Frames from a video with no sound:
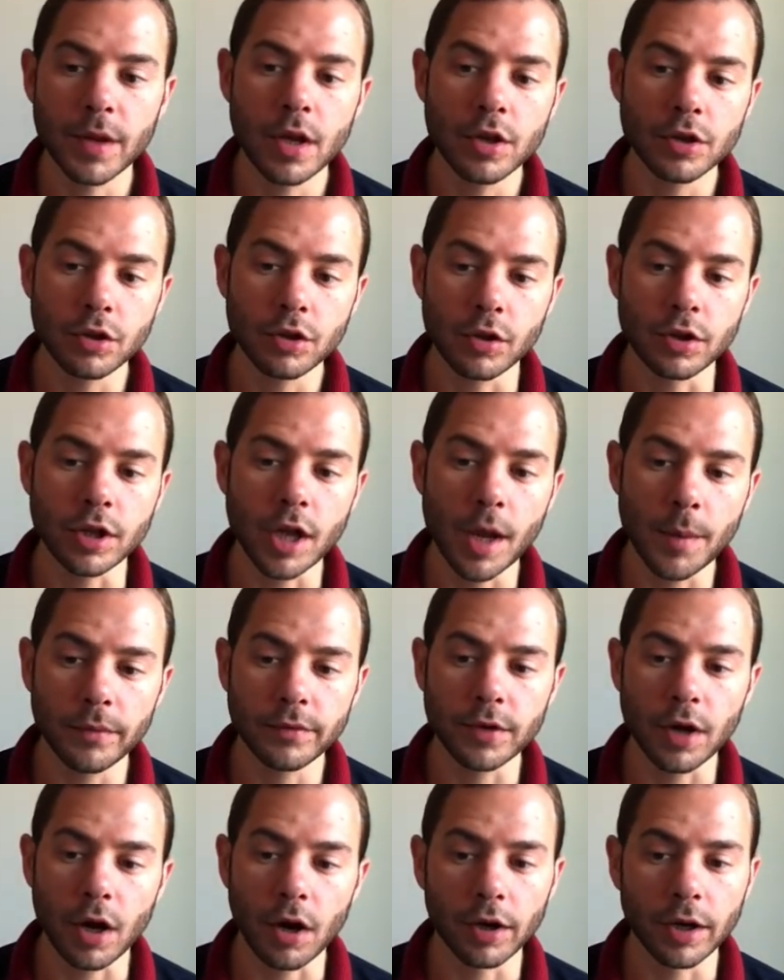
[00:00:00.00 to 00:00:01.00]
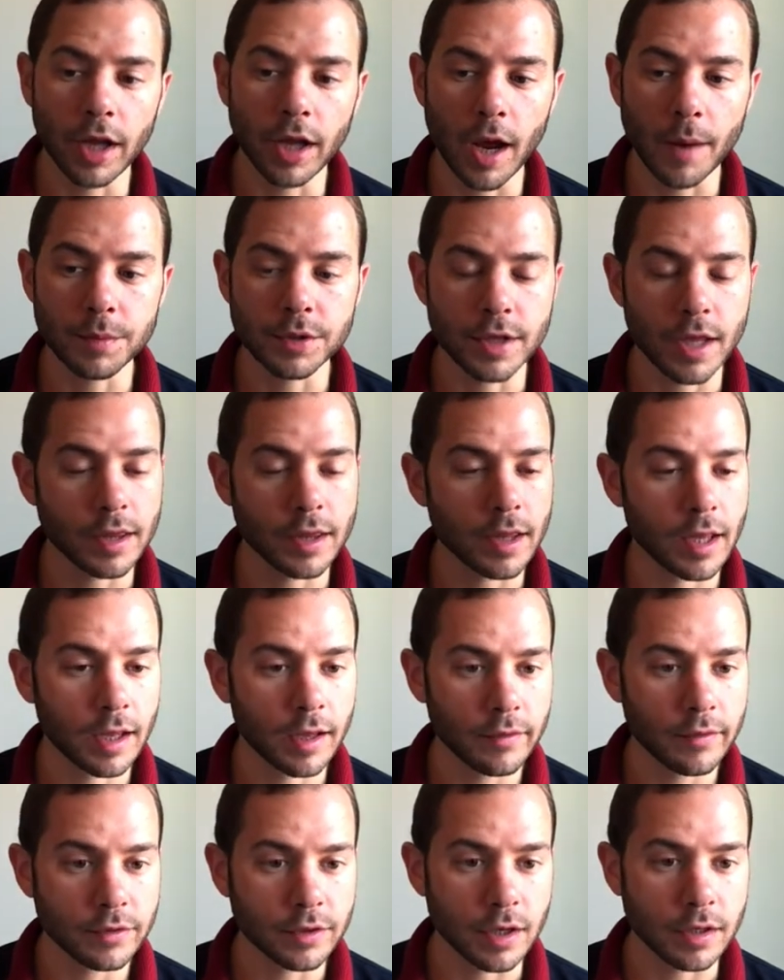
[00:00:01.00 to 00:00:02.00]
So the type of targeting option that
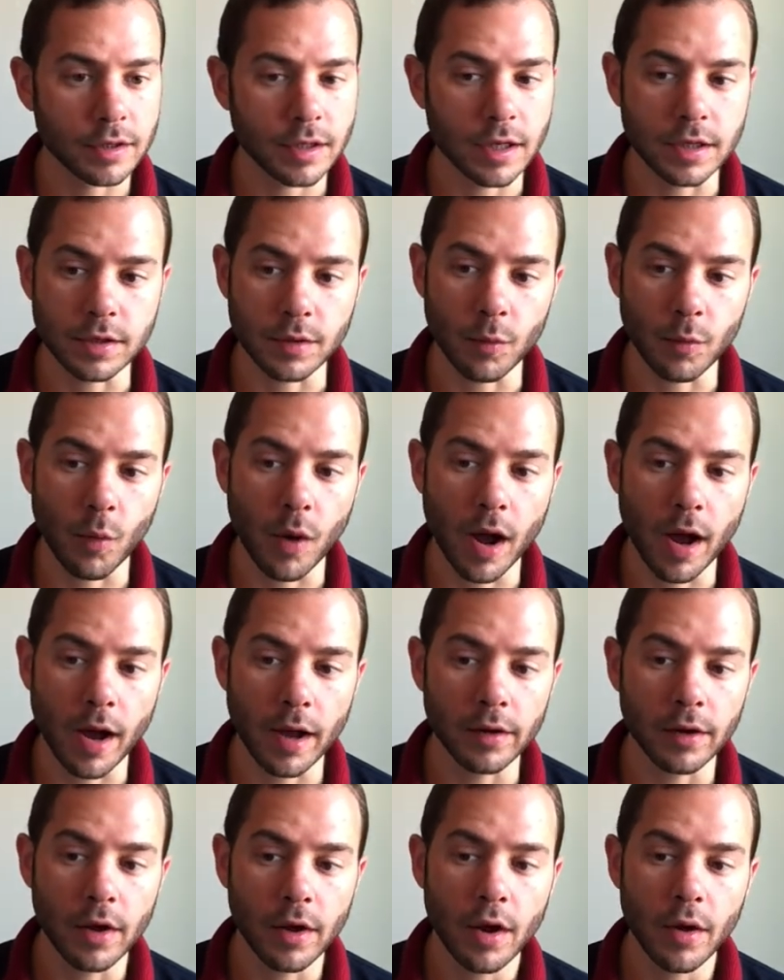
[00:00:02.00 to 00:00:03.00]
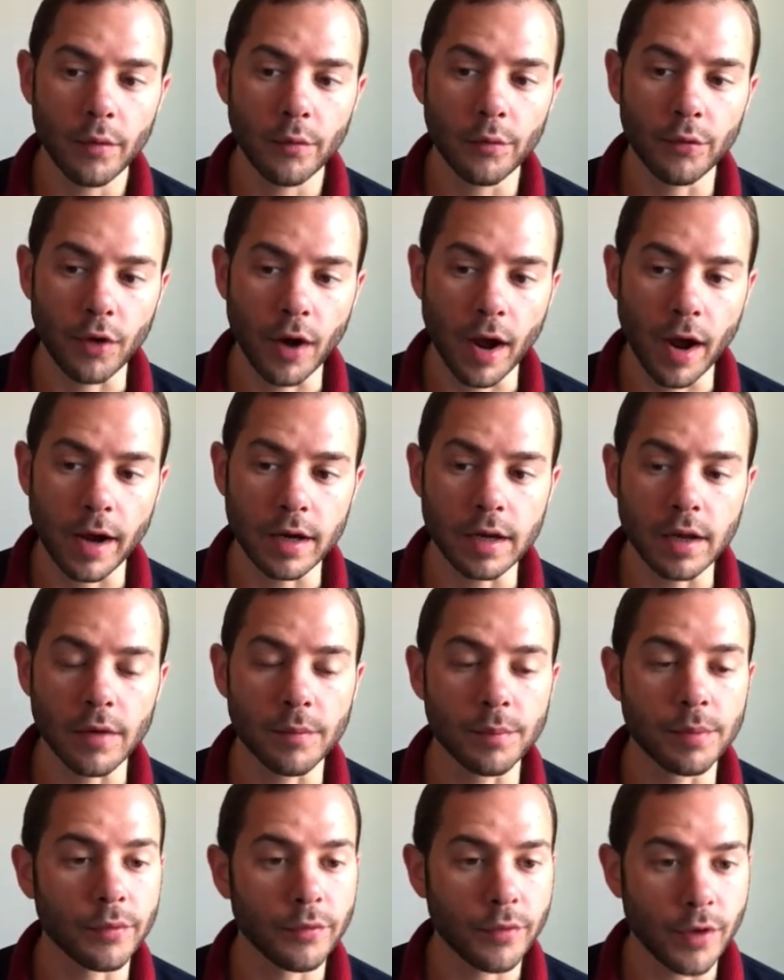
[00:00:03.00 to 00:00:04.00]
gives us is a wide variety of
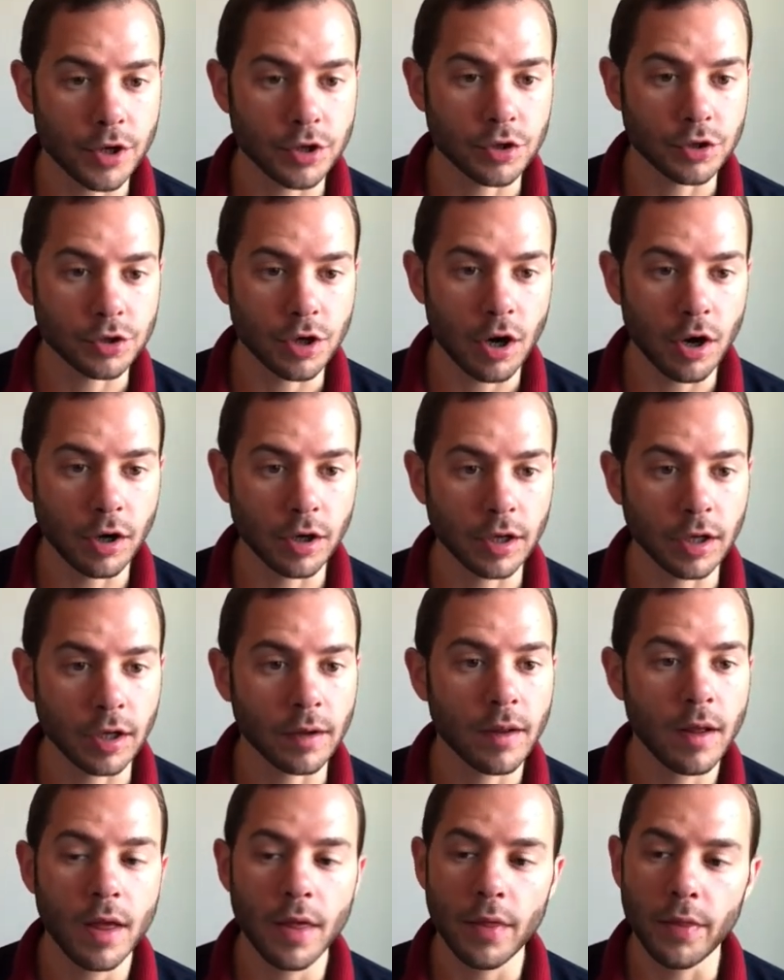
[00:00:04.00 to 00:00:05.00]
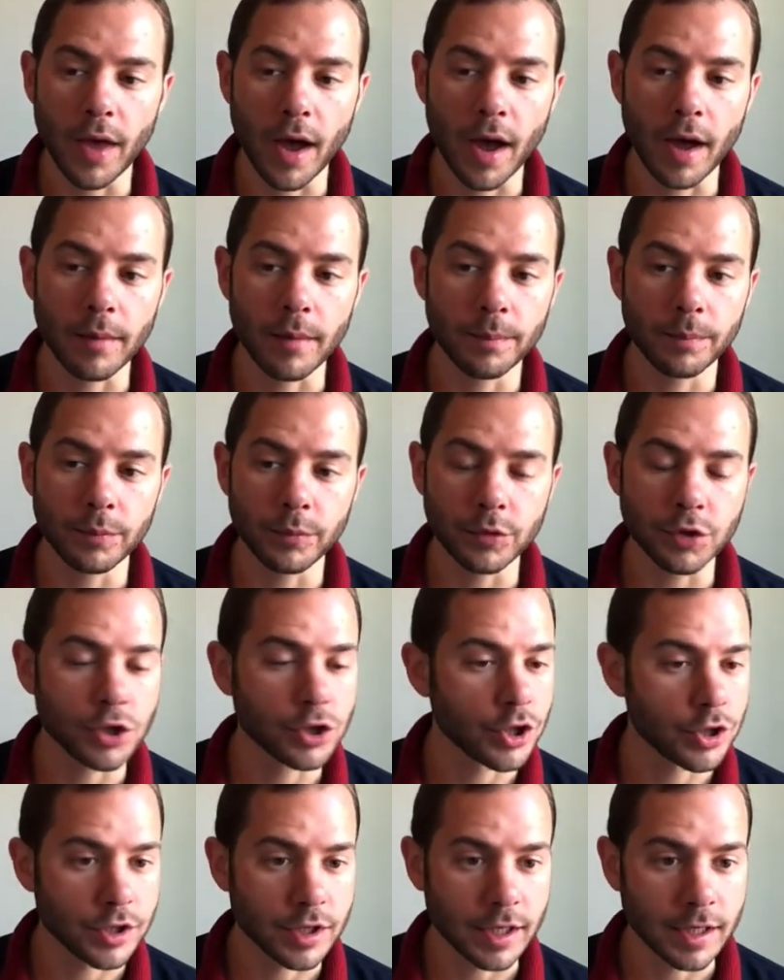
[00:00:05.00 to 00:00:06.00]
professional targeting that just
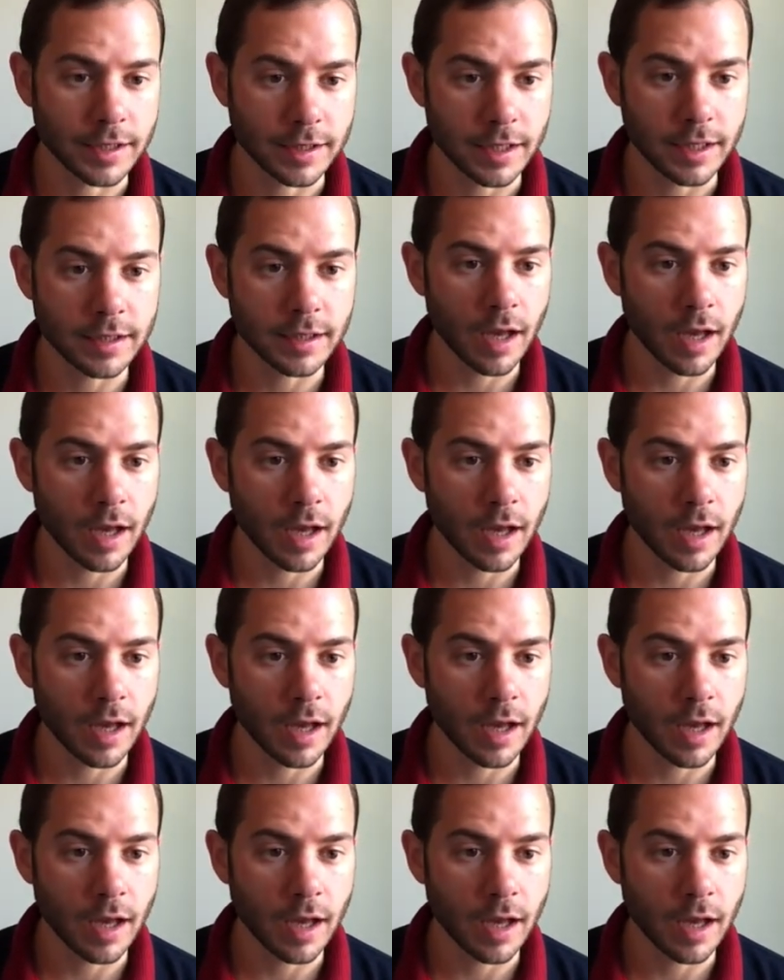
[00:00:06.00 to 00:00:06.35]
doesn't exist on